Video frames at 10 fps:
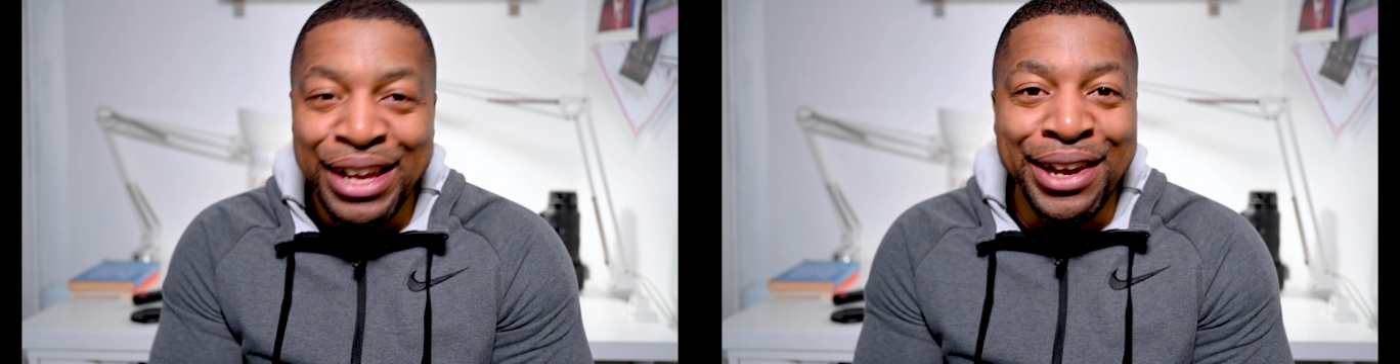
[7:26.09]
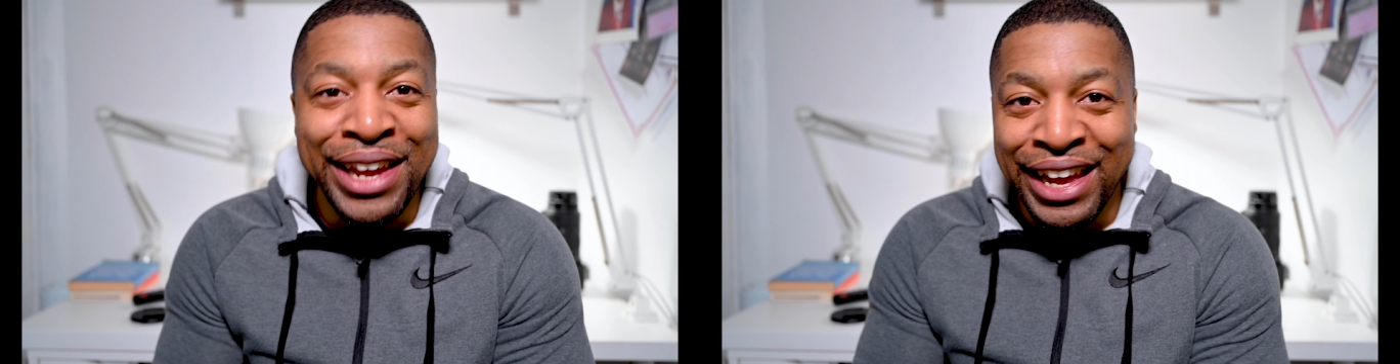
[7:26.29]

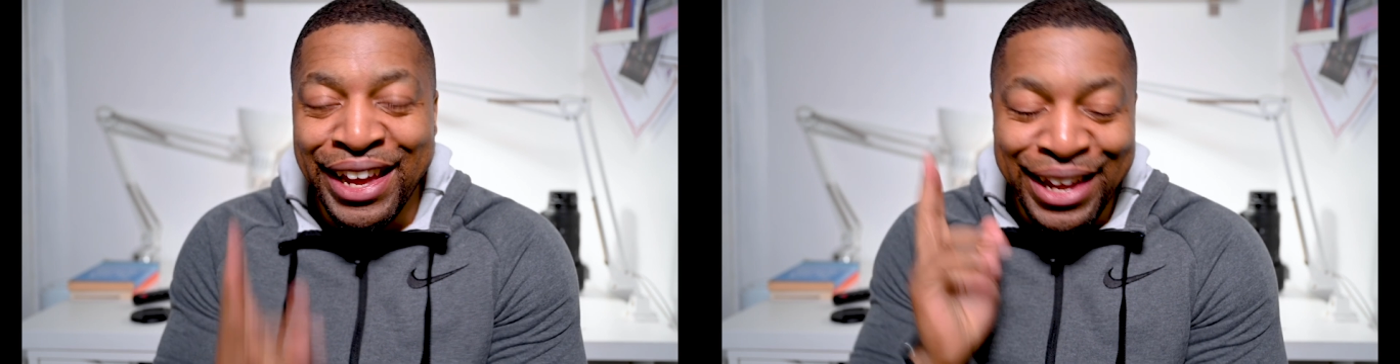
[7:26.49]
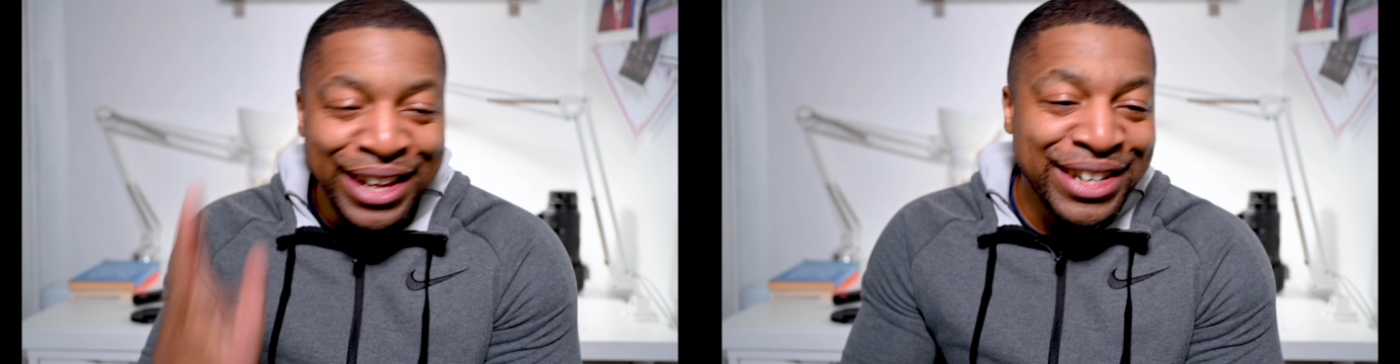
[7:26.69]
Okay,
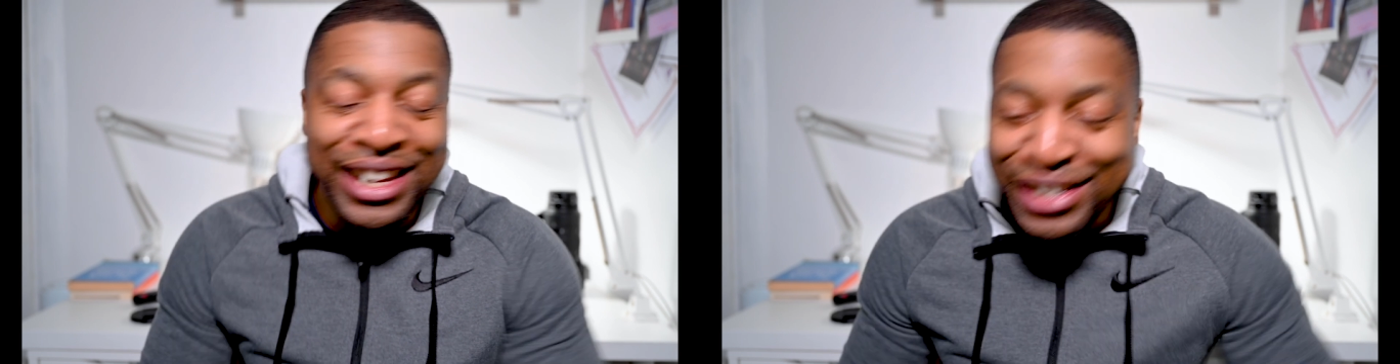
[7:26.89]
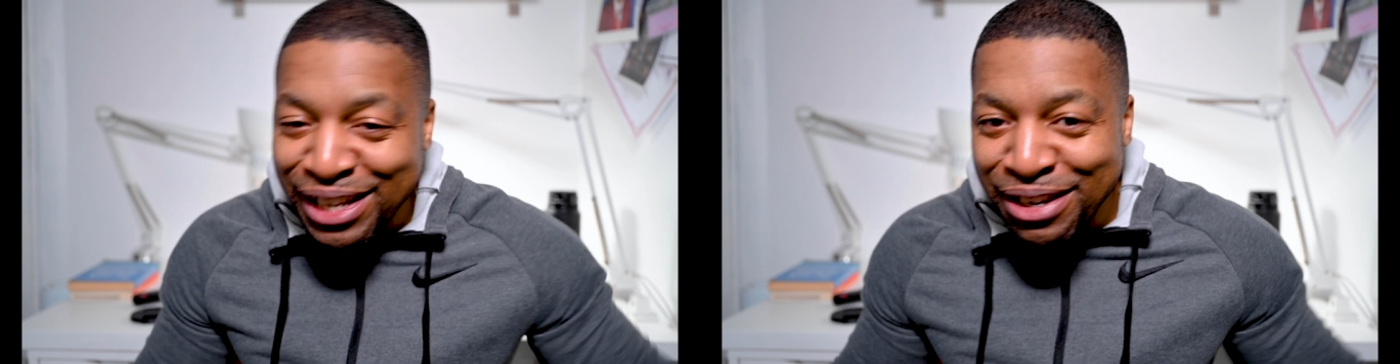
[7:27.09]

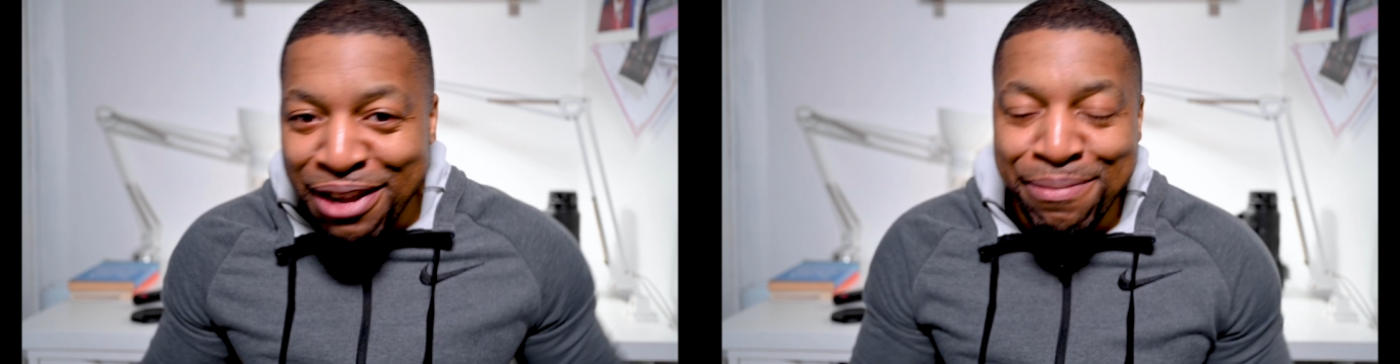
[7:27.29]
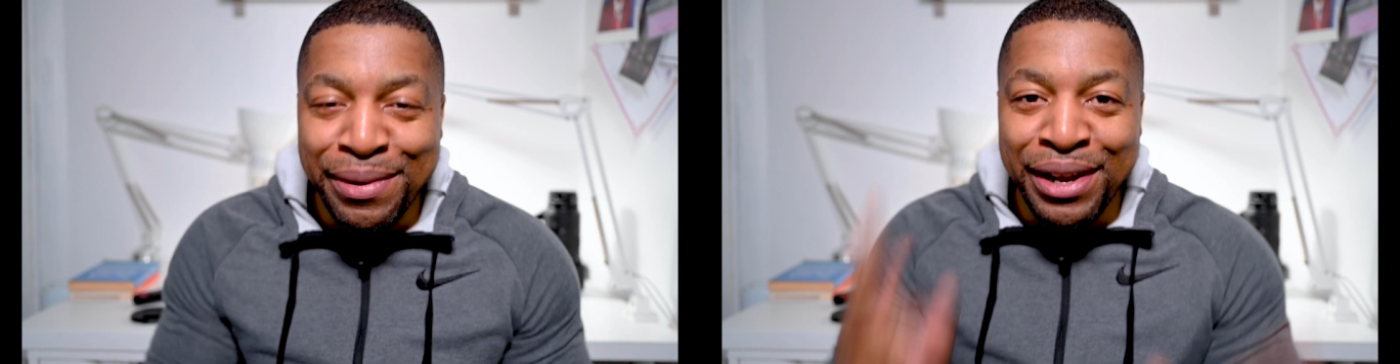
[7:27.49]
that's tip
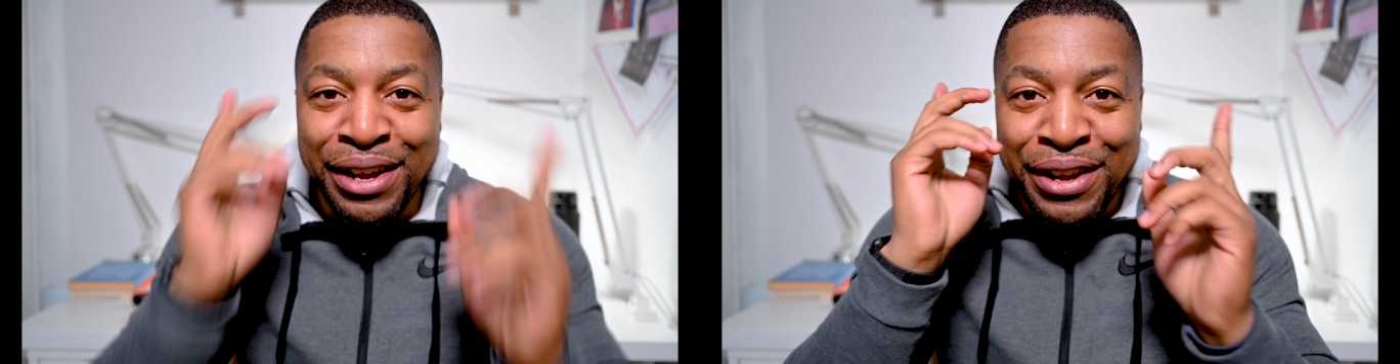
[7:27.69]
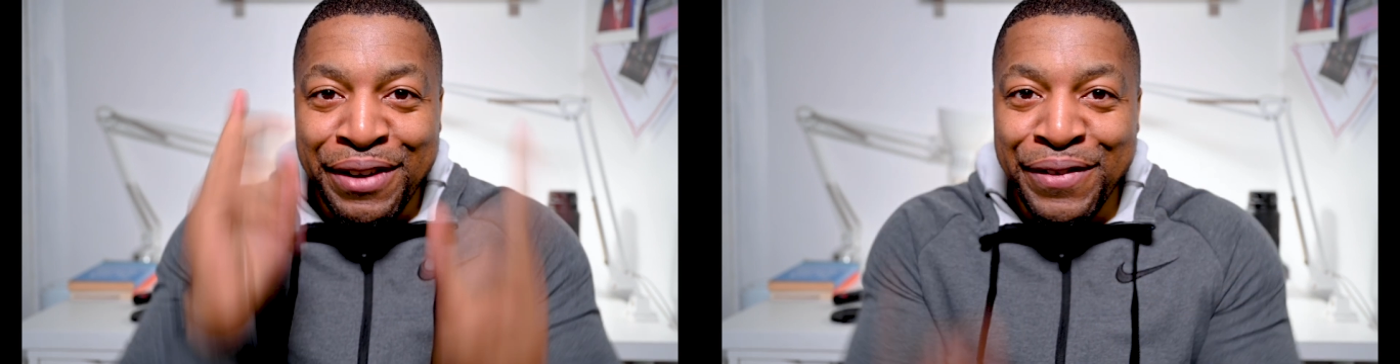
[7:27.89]
number
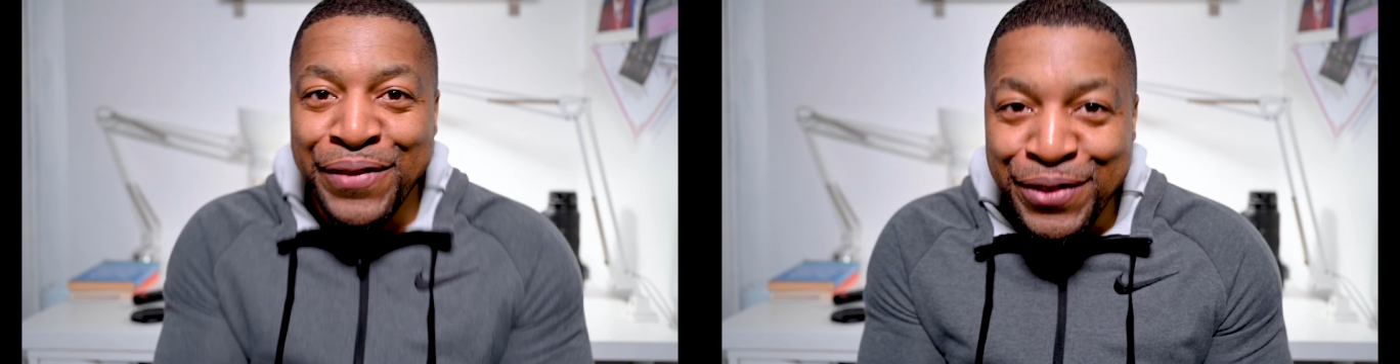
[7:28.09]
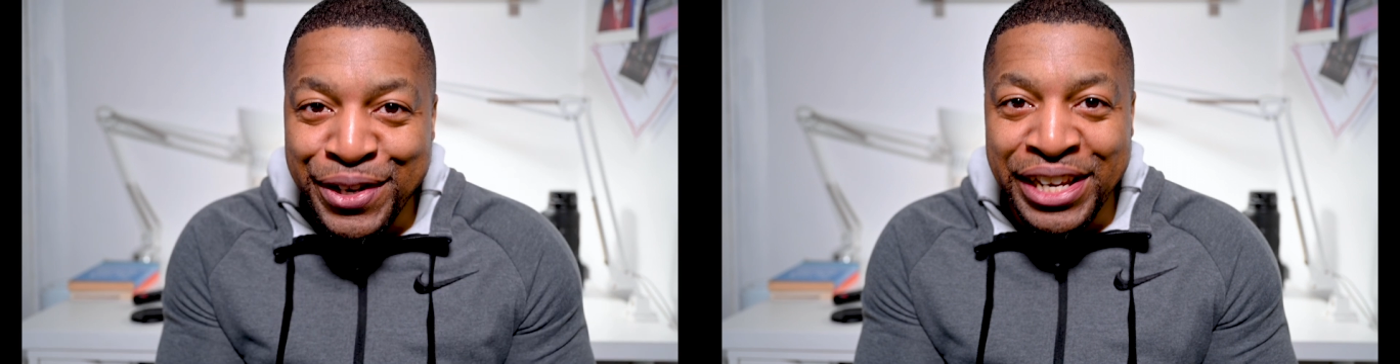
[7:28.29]

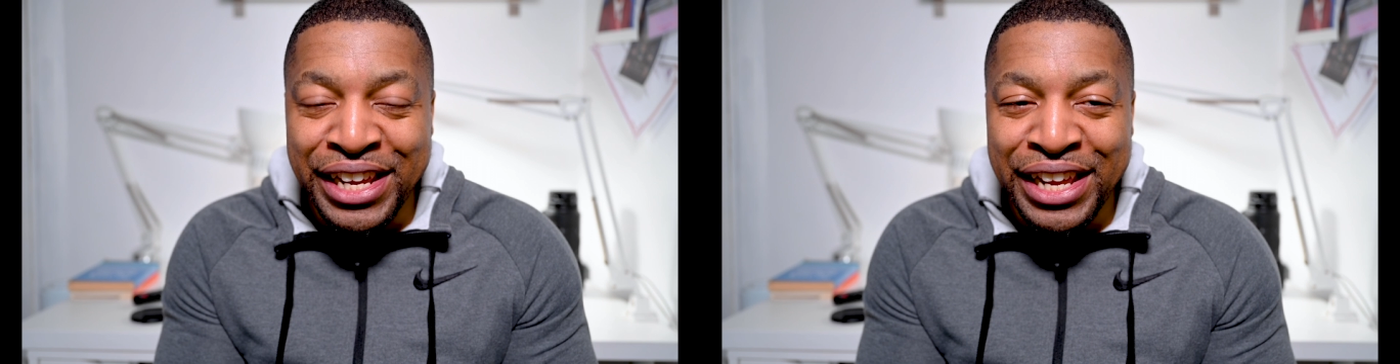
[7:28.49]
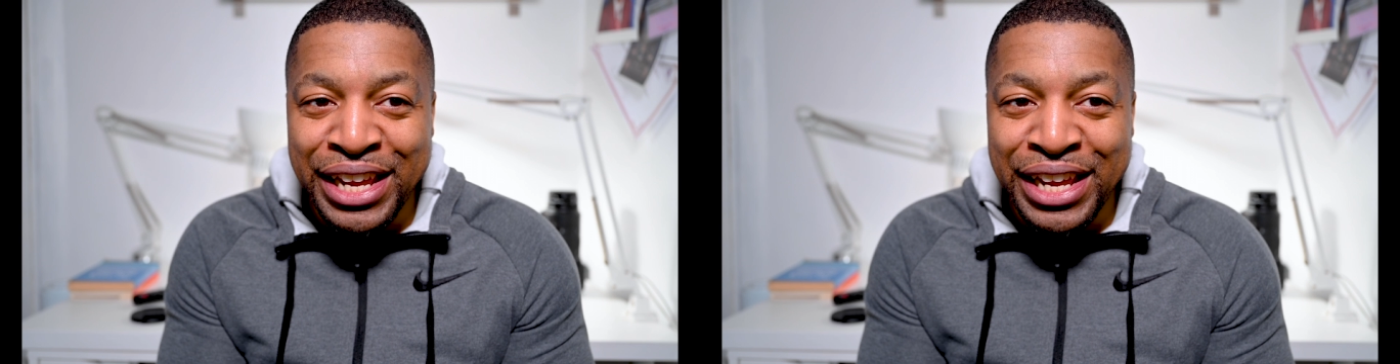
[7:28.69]
3.